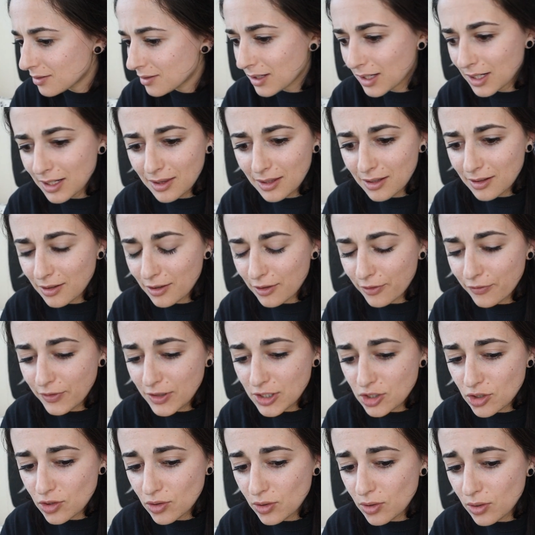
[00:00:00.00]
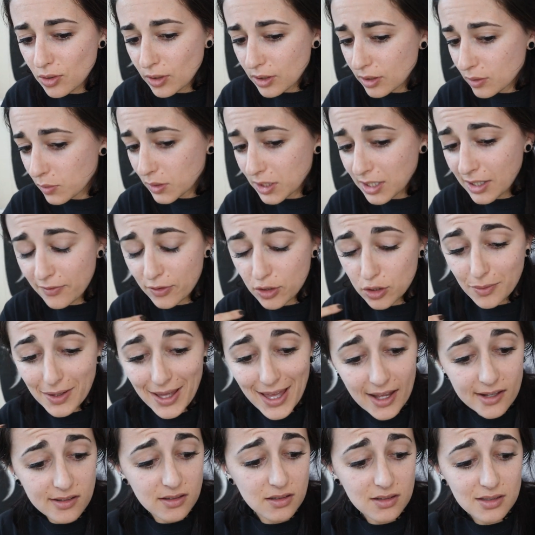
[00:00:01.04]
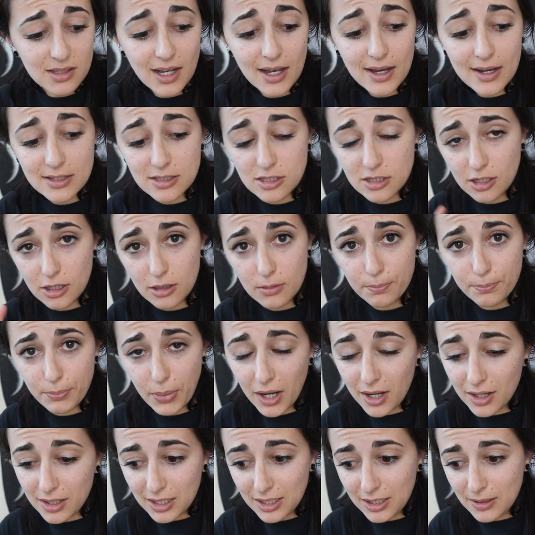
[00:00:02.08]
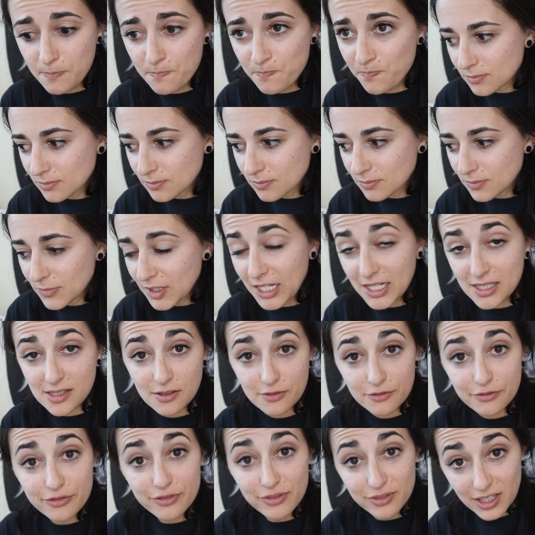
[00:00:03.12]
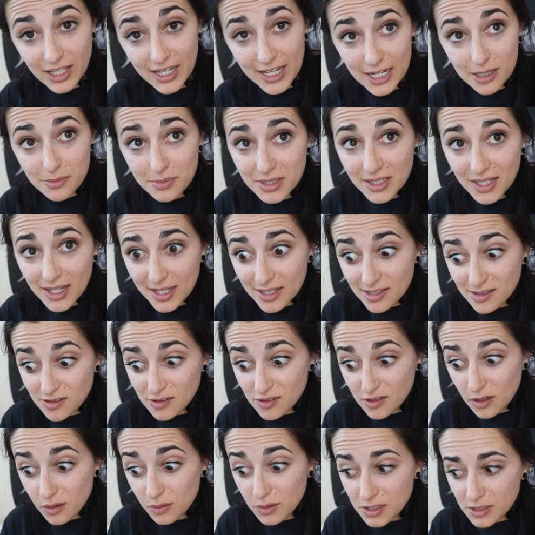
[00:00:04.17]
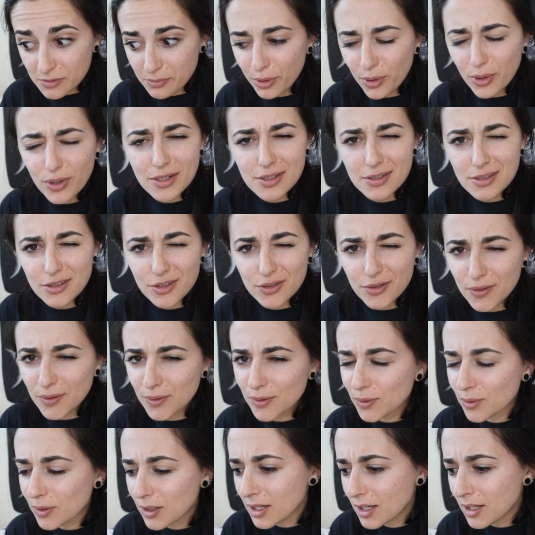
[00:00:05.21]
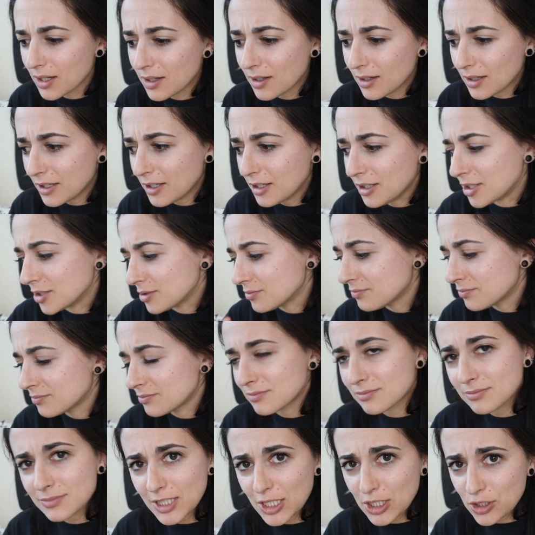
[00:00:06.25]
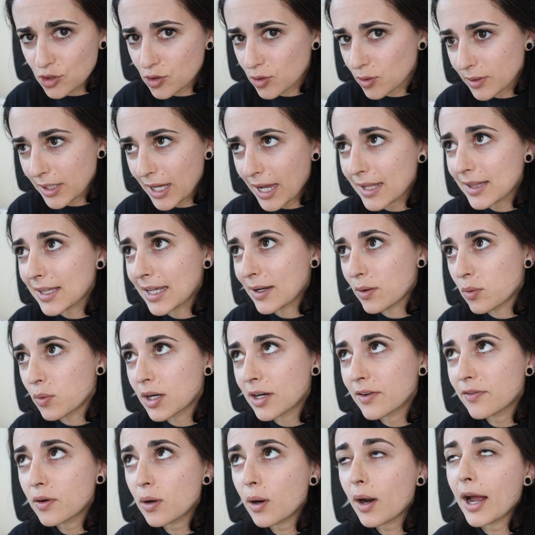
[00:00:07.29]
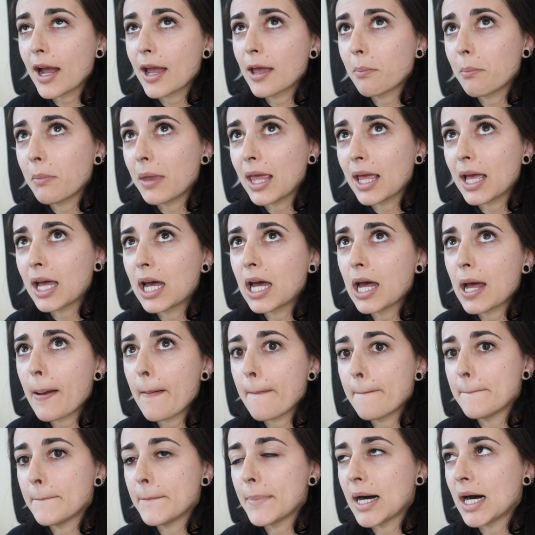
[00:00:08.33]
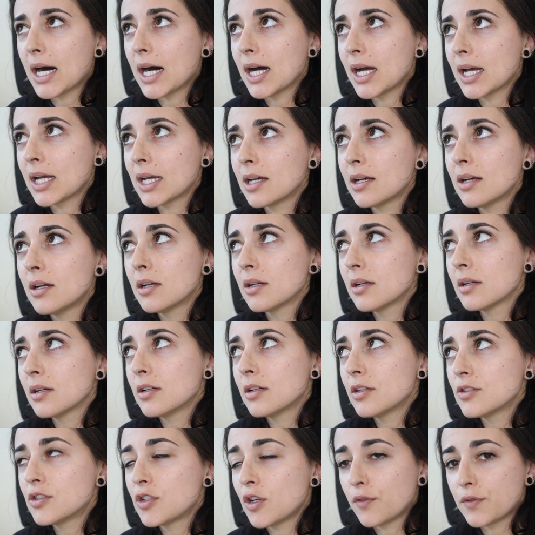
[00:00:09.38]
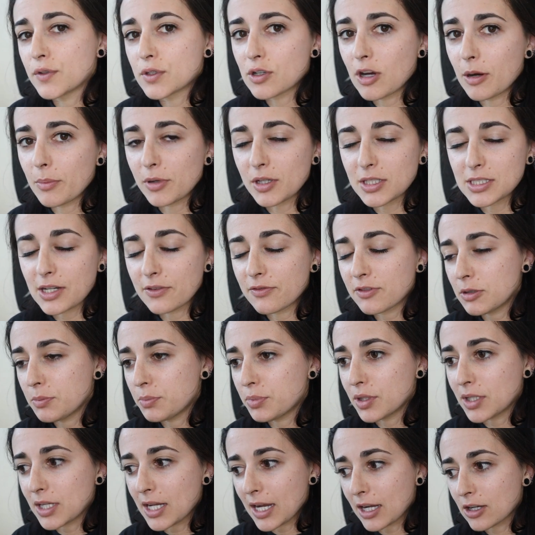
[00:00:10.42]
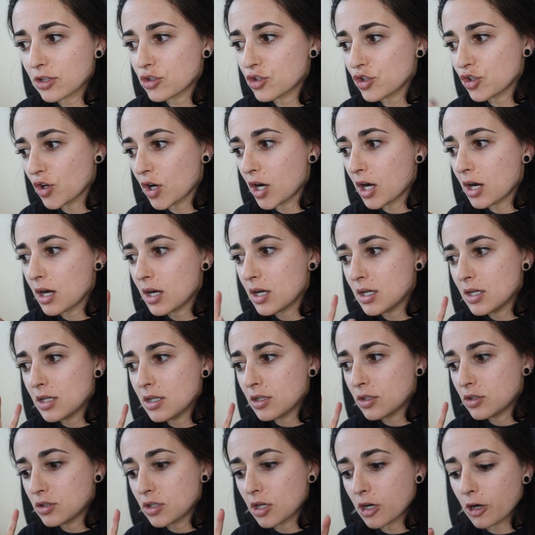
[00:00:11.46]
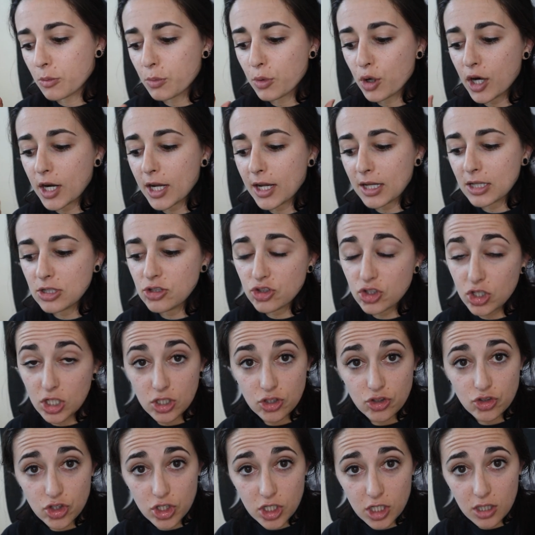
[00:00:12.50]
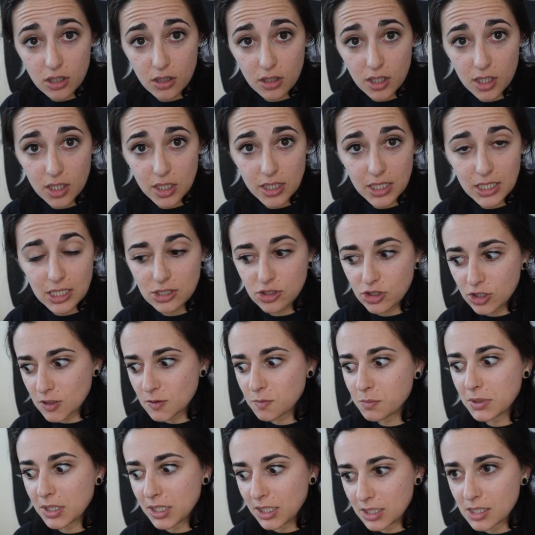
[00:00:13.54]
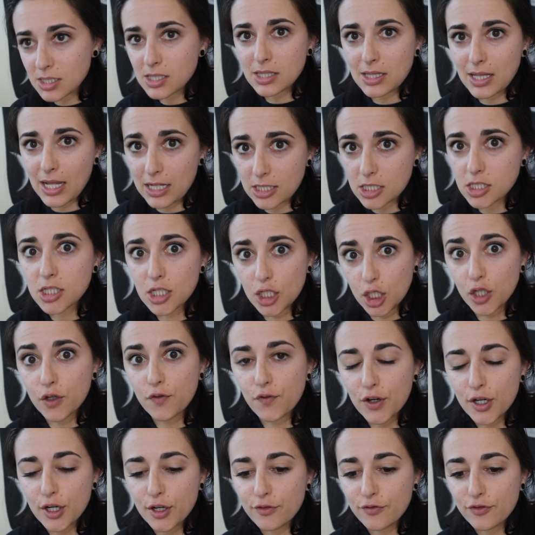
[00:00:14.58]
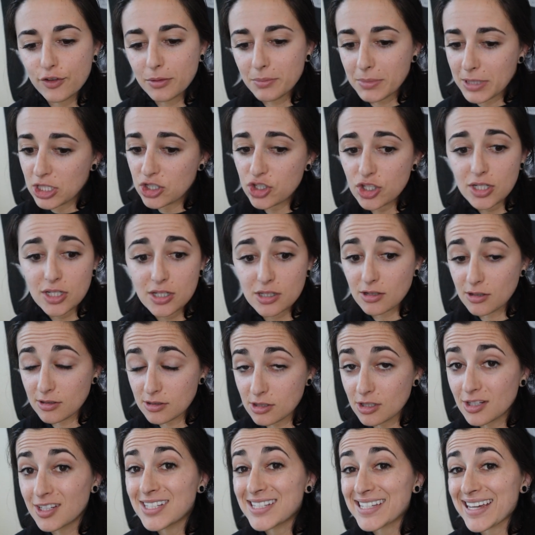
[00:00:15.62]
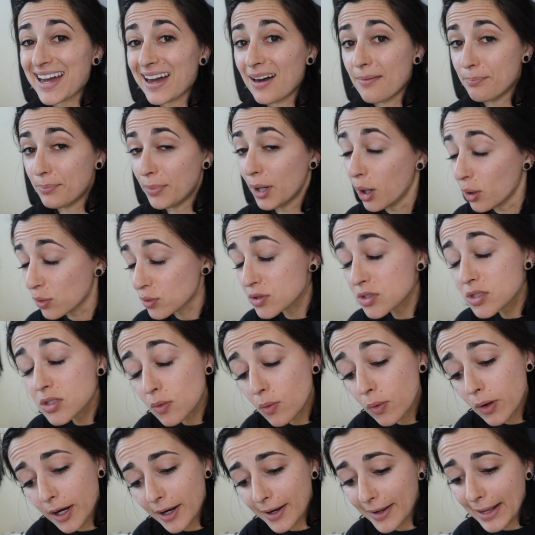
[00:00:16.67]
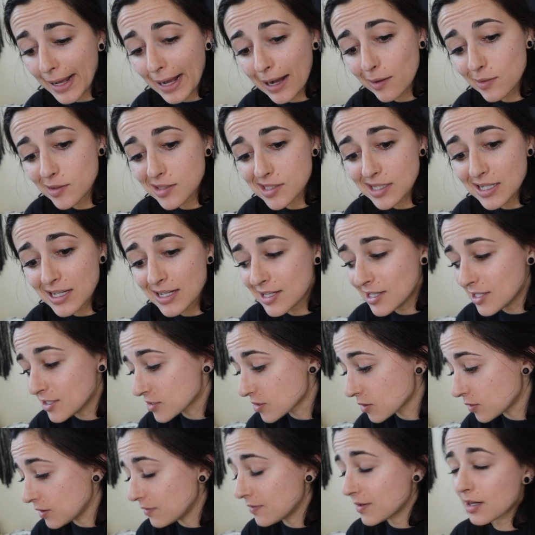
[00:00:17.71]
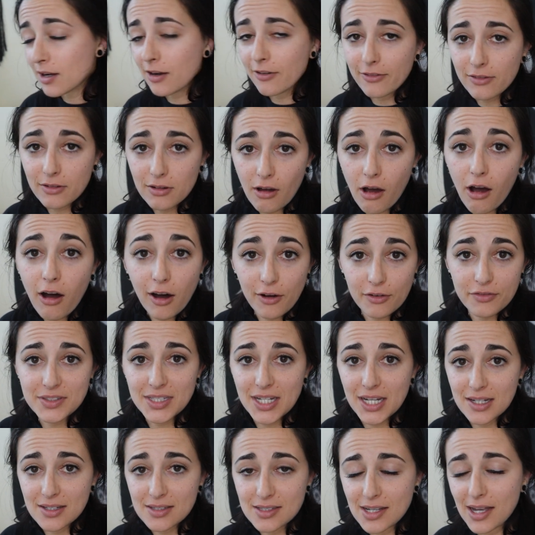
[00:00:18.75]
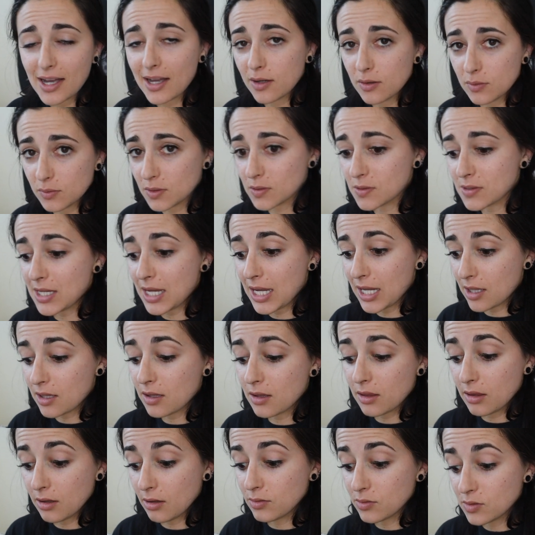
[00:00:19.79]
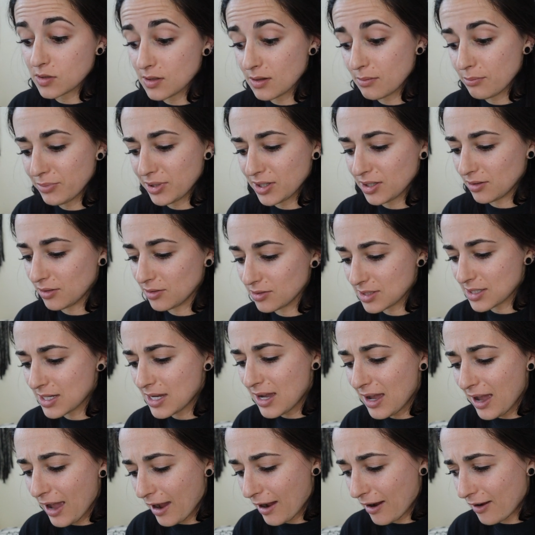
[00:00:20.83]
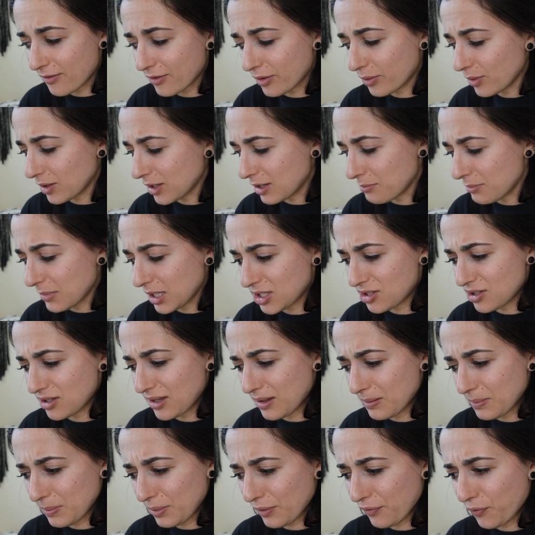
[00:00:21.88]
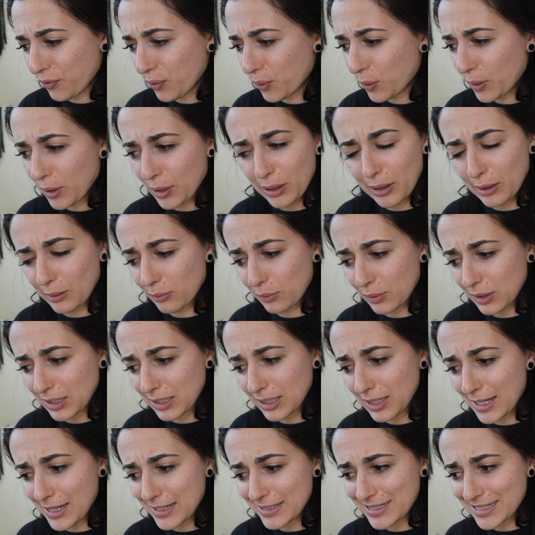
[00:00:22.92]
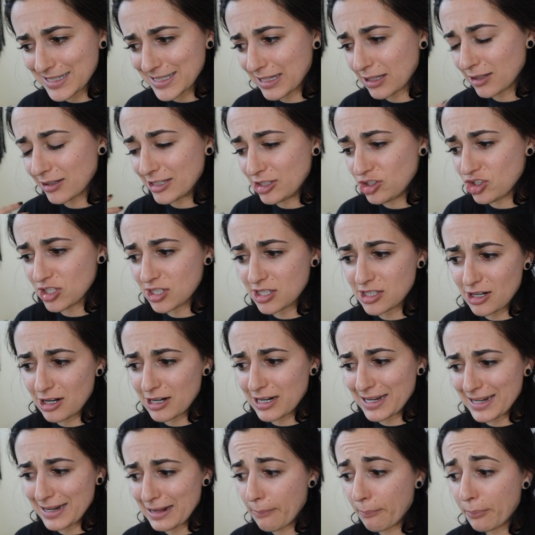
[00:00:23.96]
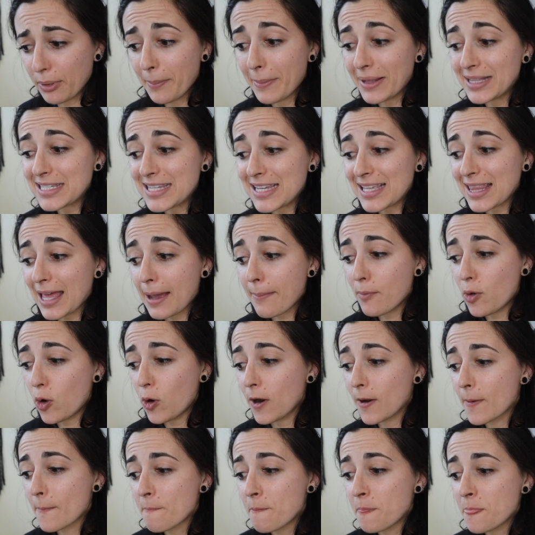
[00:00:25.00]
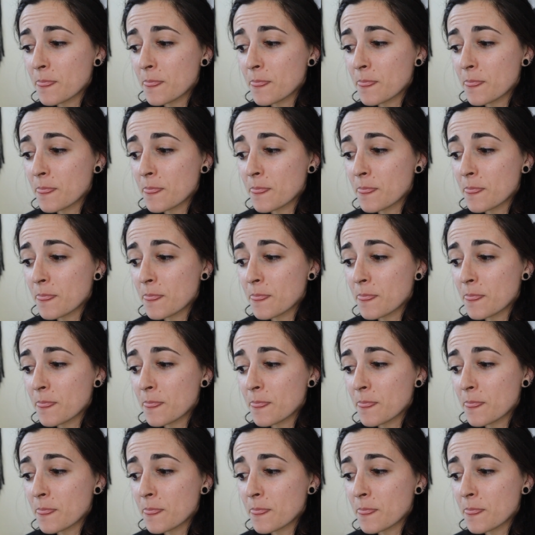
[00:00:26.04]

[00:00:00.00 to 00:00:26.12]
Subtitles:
anything artificial, whenever you exercise, your body gets inflamed, and so it's important to, you know, control that. Like whenever I make my tofu scramble, I definitely put extra turmeric and ginger on it just because that's good for inflammation. It's also good to have post-workout, so even on off days I will take those pills. Haven't really mentioned them before, I realized, because I only just started implementing that more.